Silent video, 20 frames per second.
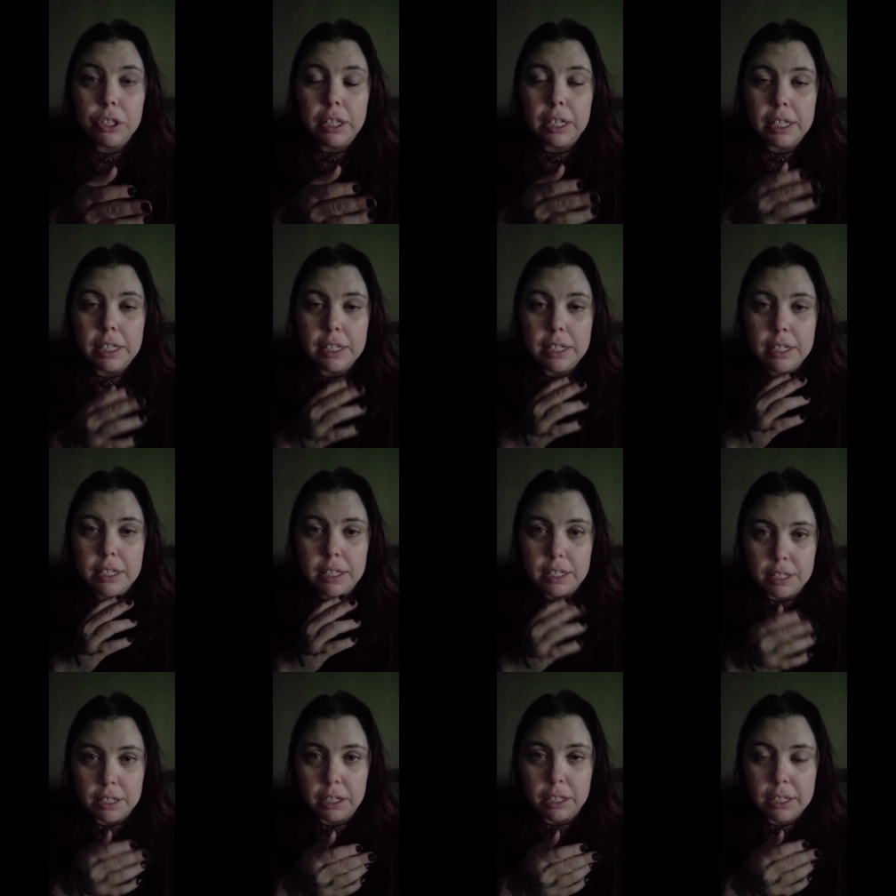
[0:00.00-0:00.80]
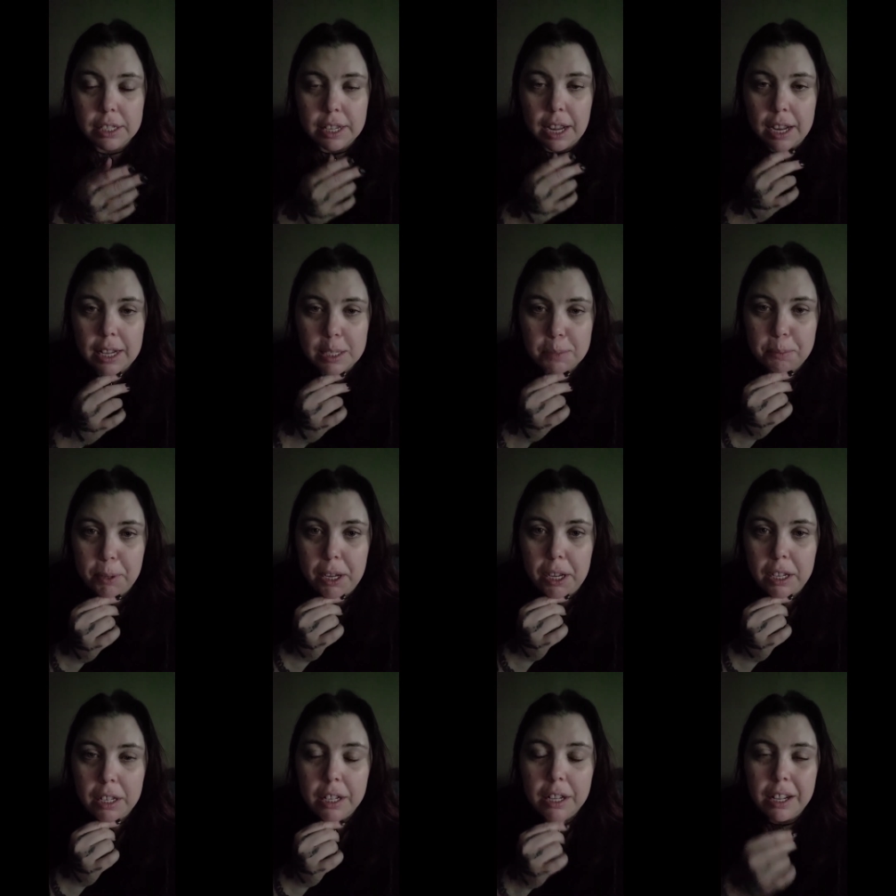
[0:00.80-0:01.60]
It's a good size,
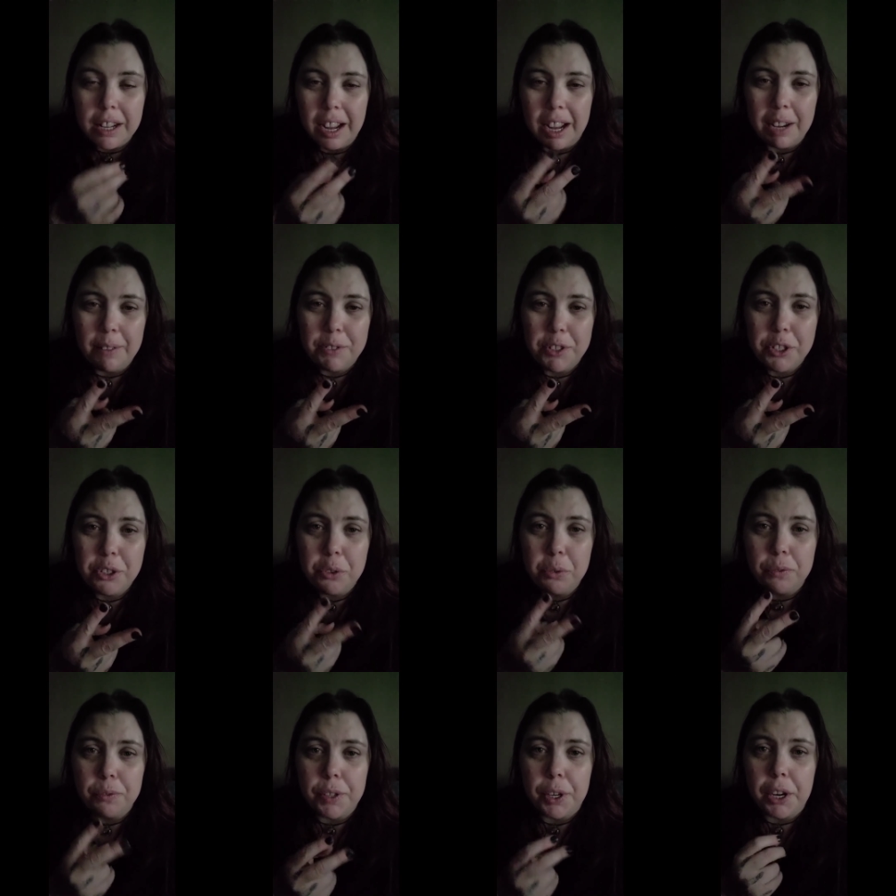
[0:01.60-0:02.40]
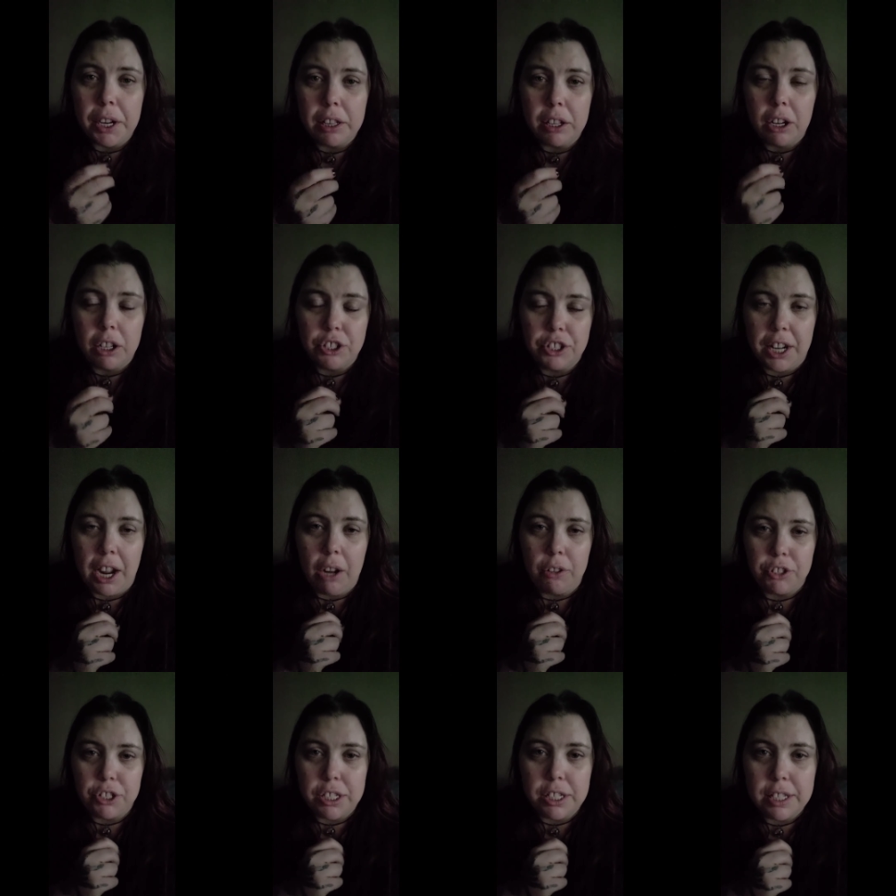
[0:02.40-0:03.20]
but I have two very large
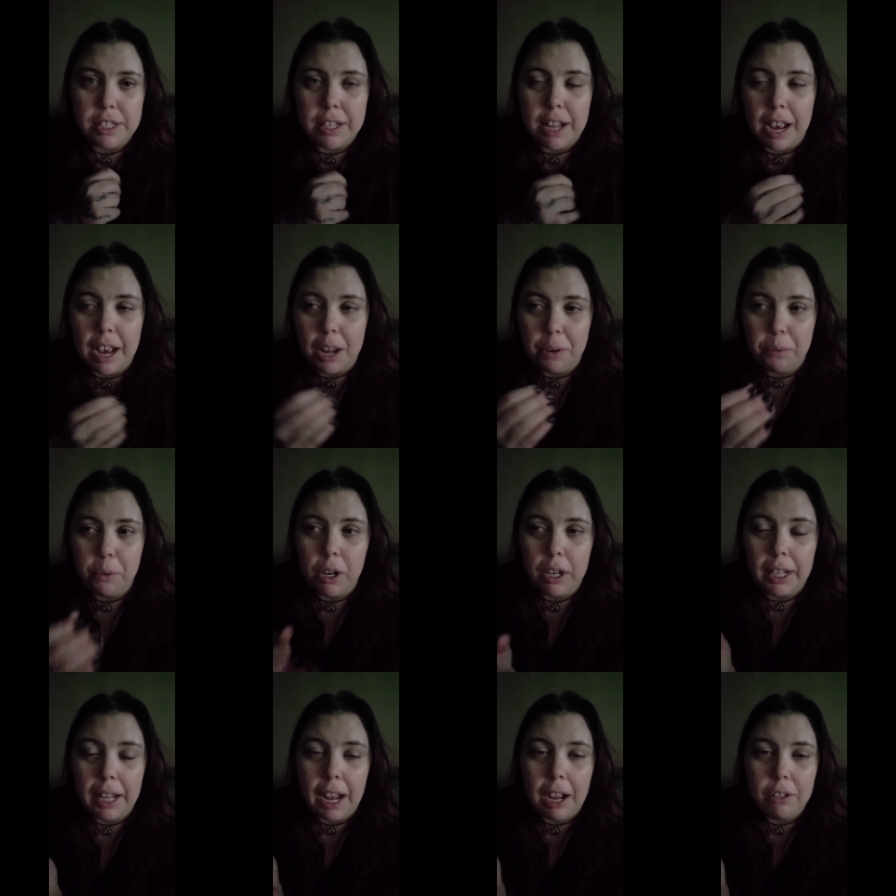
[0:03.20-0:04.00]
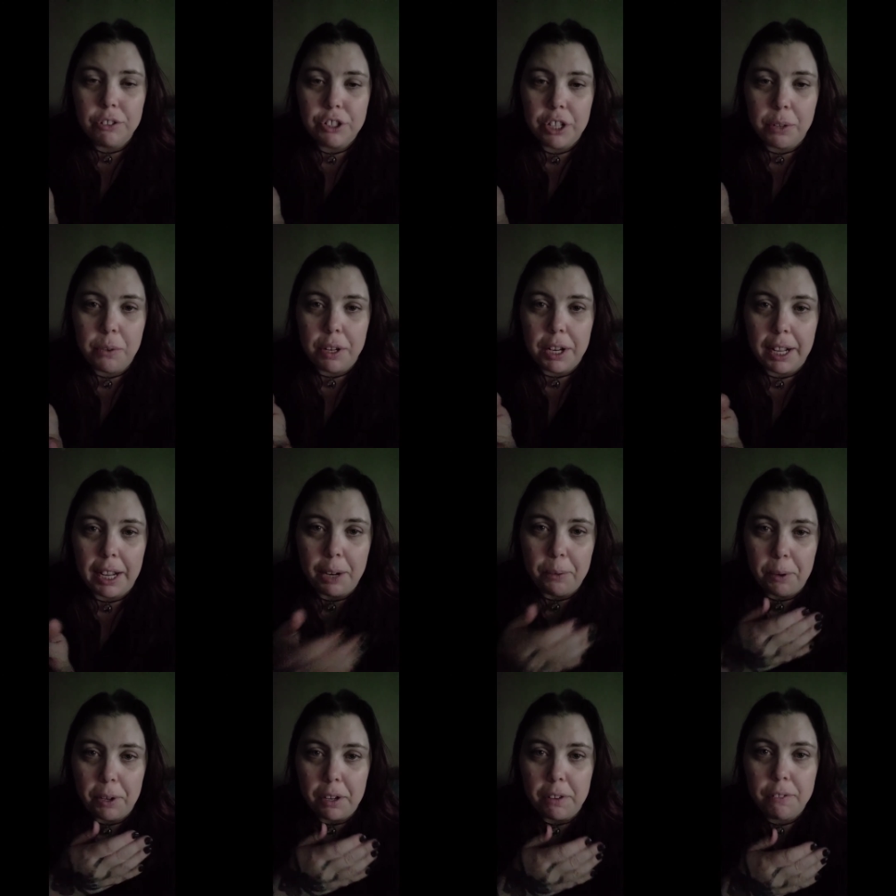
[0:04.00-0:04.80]
couches, and one couch I want to
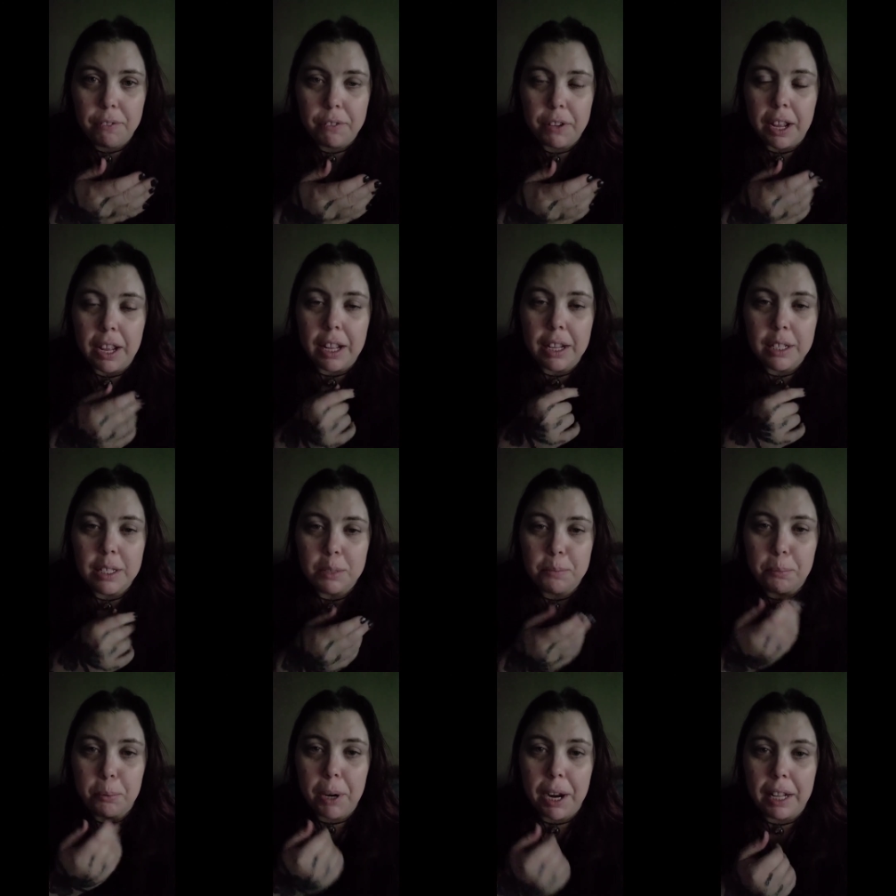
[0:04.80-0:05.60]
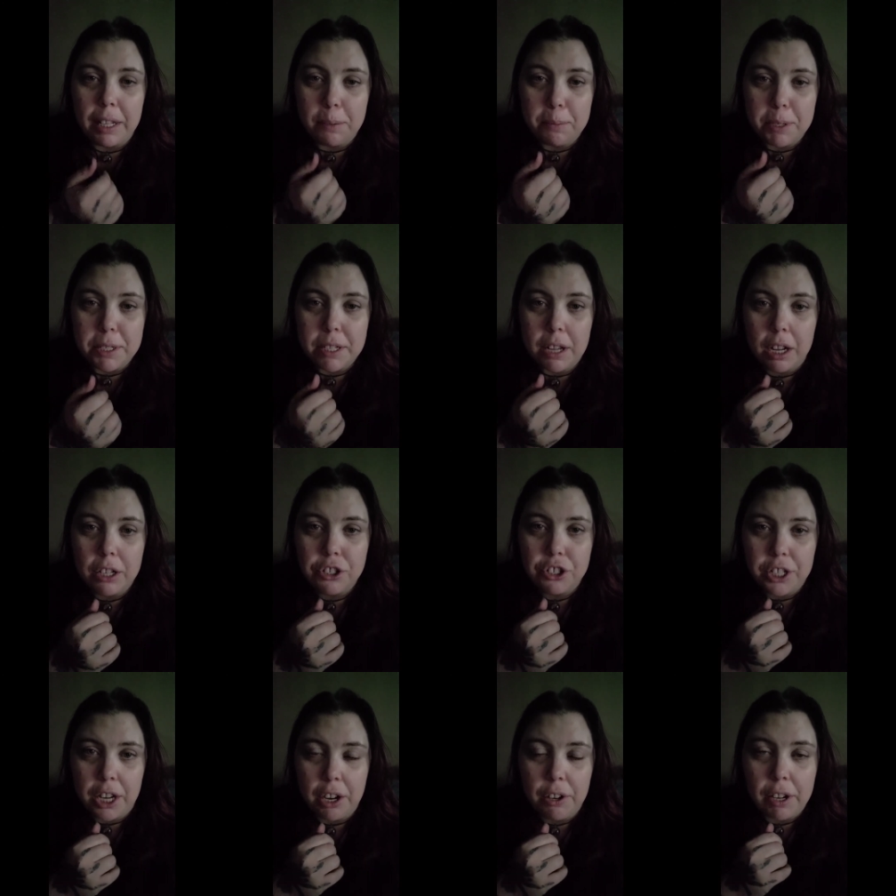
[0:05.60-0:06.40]
get rid of and bring the massage
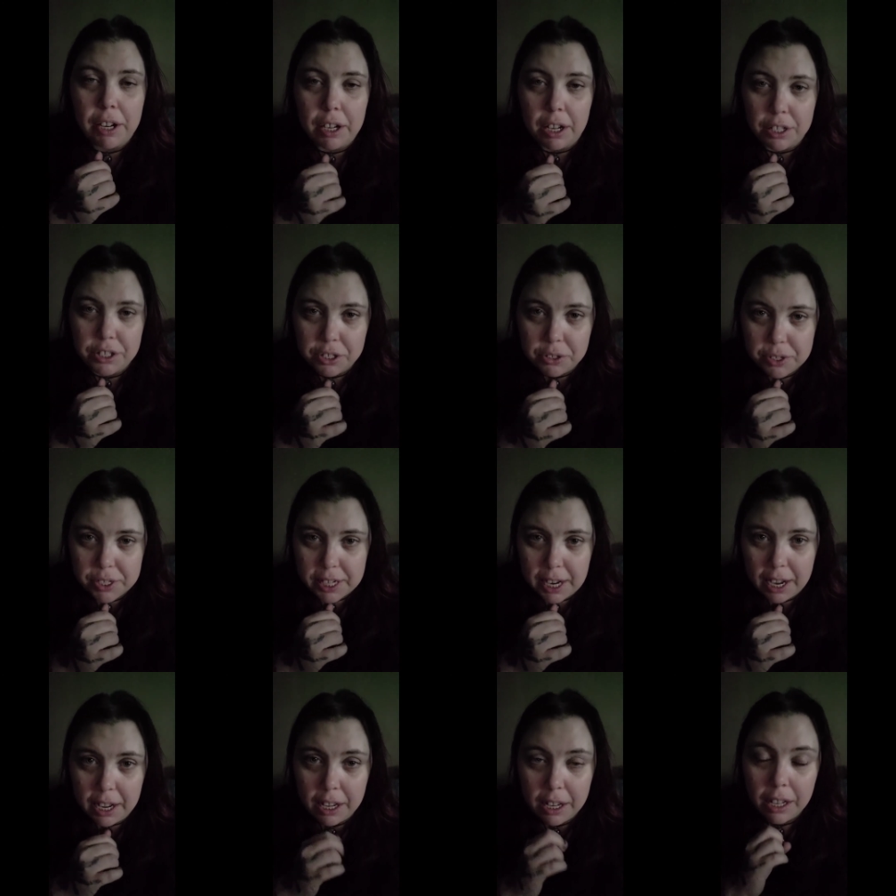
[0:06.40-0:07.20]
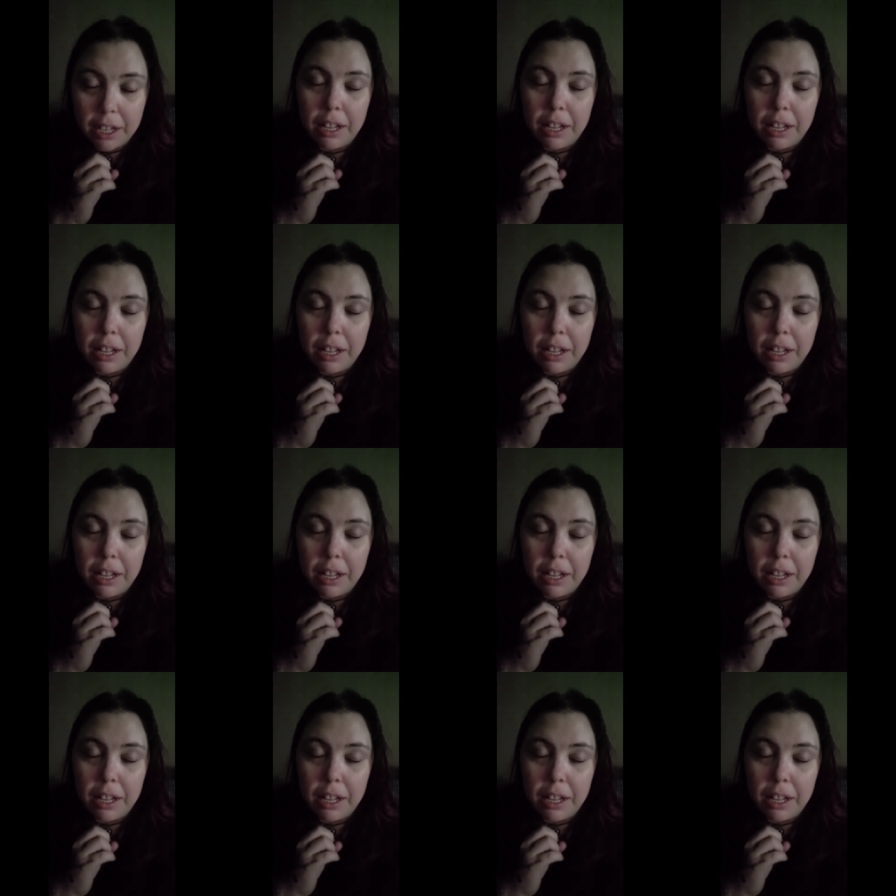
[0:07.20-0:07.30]
chair in on Tuesday.